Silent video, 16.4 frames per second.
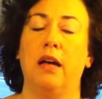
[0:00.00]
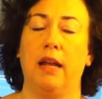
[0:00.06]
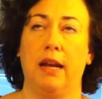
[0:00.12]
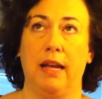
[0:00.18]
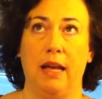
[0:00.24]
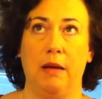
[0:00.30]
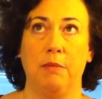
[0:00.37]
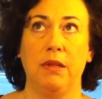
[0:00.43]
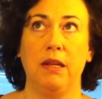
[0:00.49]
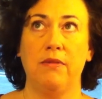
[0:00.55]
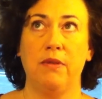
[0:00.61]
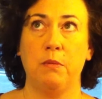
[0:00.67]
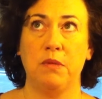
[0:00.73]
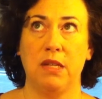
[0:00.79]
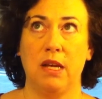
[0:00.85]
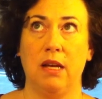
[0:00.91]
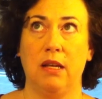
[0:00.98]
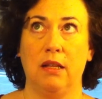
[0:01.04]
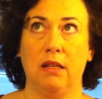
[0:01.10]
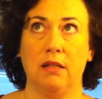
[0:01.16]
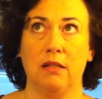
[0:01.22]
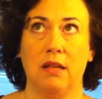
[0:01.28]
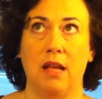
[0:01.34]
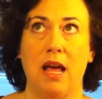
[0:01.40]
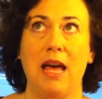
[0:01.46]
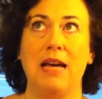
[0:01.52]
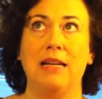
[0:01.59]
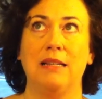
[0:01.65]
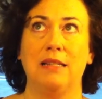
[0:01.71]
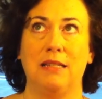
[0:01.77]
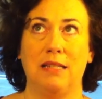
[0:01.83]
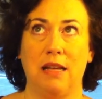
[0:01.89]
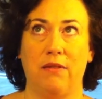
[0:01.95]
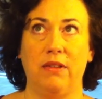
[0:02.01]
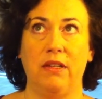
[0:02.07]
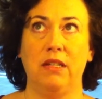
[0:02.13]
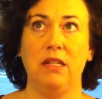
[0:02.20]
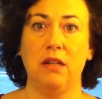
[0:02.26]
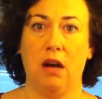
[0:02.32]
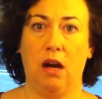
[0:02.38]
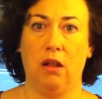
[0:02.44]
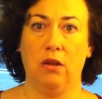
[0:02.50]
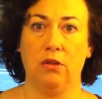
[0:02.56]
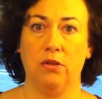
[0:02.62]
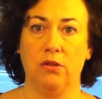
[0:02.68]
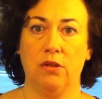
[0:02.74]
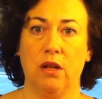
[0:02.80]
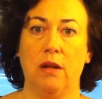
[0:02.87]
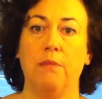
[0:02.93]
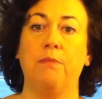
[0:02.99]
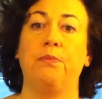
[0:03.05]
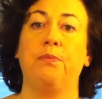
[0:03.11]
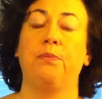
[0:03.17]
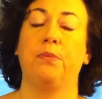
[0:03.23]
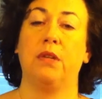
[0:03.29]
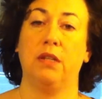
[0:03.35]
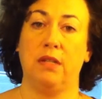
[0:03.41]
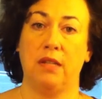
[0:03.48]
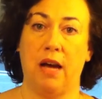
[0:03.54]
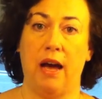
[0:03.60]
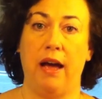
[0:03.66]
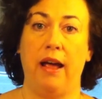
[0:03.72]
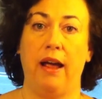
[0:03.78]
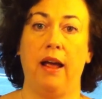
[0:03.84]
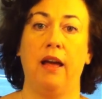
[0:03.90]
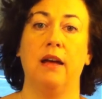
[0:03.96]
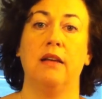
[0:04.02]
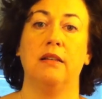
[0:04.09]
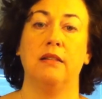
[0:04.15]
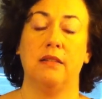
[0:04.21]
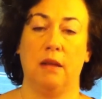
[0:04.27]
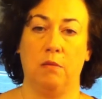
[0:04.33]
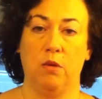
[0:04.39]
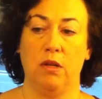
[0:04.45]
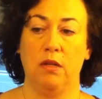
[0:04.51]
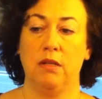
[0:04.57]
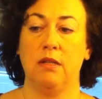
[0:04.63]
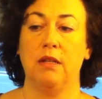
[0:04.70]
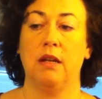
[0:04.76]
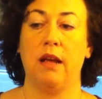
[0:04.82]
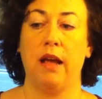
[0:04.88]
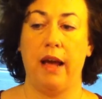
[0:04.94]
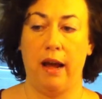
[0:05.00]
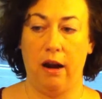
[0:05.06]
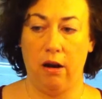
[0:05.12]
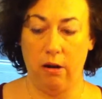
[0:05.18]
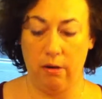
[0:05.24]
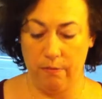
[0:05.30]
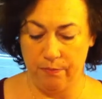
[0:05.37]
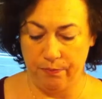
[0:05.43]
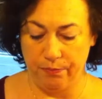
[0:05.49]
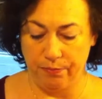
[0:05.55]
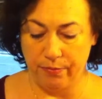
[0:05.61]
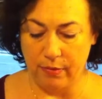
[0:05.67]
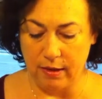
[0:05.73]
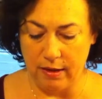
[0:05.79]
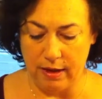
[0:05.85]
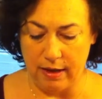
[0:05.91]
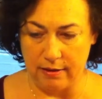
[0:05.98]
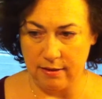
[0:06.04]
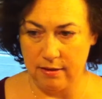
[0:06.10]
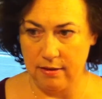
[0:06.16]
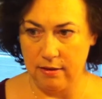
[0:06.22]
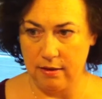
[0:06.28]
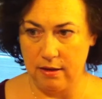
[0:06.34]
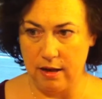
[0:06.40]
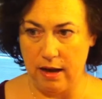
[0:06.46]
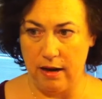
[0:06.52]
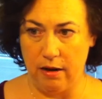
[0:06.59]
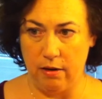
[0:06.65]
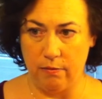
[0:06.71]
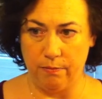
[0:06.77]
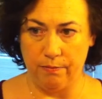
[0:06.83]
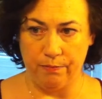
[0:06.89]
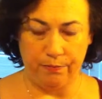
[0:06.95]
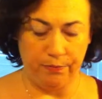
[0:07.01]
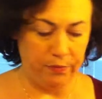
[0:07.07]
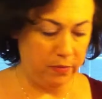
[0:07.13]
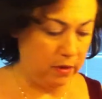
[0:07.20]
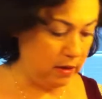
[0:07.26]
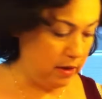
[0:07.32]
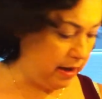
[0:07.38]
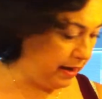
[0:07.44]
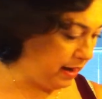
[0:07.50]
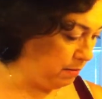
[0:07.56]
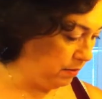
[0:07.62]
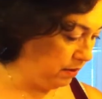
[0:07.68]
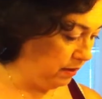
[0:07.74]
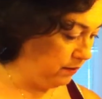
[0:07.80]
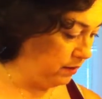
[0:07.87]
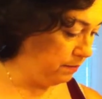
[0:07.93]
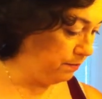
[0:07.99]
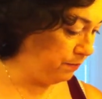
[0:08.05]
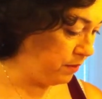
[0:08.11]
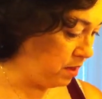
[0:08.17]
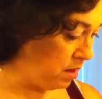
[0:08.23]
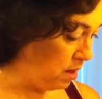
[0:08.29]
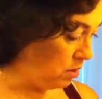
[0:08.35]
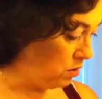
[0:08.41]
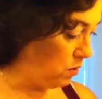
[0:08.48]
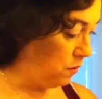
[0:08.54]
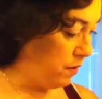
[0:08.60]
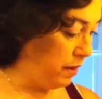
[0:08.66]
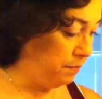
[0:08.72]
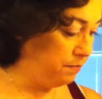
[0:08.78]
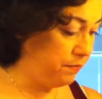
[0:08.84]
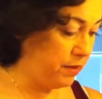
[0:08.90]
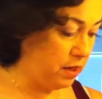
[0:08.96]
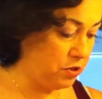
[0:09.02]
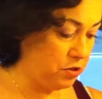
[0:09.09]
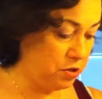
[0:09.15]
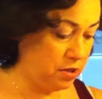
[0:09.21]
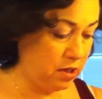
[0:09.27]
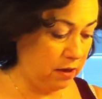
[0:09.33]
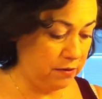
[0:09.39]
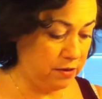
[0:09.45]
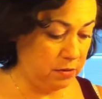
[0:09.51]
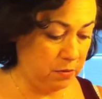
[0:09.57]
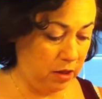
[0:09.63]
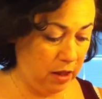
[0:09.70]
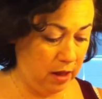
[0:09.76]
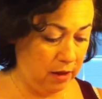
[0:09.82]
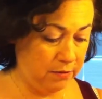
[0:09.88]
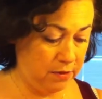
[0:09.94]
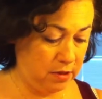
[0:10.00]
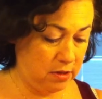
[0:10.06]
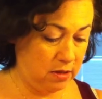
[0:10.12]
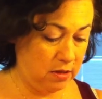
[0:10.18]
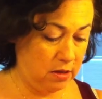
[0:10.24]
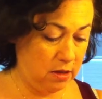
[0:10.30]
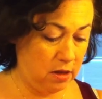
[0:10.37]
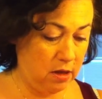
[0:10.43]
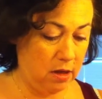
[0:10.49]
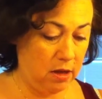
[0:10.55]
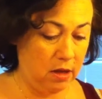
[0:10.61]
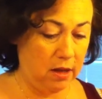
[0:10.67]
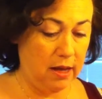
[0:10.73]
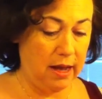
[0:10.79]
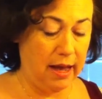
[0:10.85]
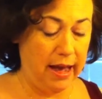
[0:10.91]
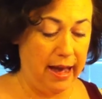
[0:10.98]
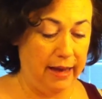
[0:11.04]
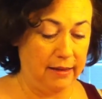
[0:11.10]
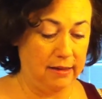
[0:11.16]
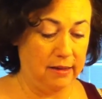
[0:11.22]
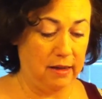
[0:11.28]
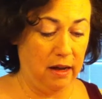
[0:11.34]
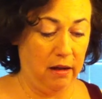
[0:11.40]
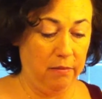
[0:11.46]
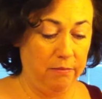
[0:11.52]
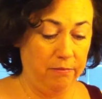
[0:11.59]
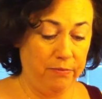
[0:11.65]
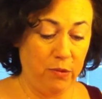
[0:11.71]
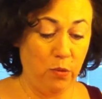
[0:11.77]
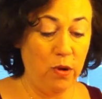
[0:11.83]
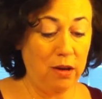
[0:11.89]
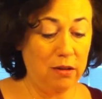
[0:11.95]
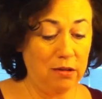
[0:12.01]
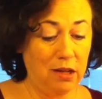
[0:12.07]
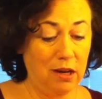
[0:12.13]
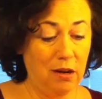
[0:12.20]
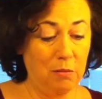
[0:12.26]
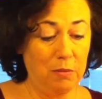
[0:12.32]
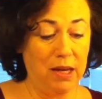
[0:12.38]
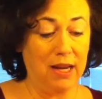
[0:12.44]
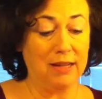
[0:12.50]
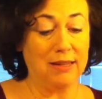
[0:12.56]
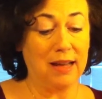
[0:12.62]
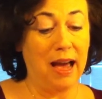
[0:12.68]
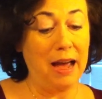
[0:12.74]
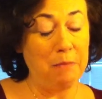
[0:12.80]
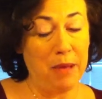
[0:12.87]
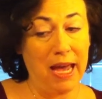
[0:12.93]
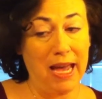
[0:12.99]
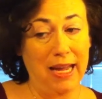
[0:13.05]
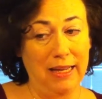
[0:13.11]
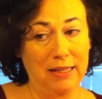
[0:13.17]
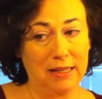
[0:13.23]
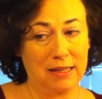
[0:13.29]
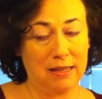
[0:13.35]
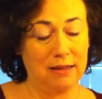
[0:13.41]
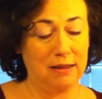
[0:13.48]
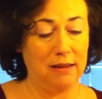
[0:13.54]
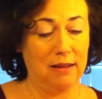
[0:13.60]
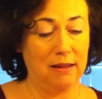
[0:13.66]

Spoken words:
and I can't believe I'm saying this, $70 to dye someone's hair. Yes, I know. I can't believe it. So anyway, get yourself some gloves at, well, you know, because I paint